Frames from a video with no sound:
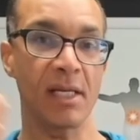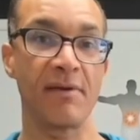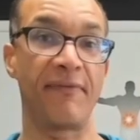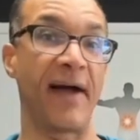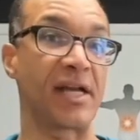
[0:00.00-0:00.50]

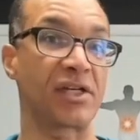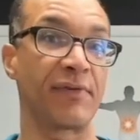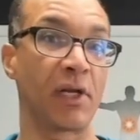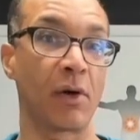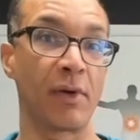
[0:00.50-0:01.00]
fascia of
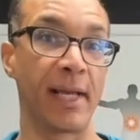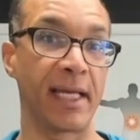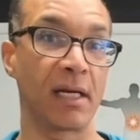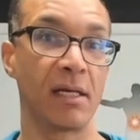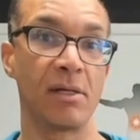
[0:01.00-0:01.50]
your lower
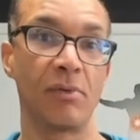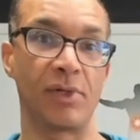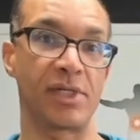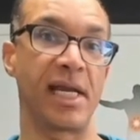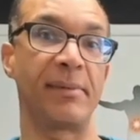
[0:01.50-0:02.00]
leg, which
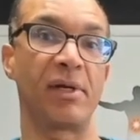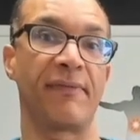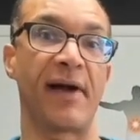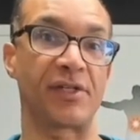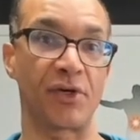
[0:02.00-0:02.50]
is namely your
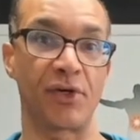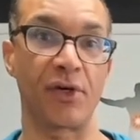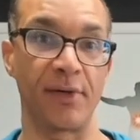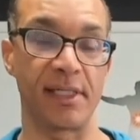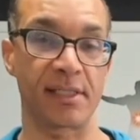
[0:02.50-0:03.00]
fascia
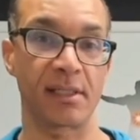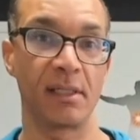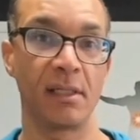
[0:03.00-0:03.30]
curis,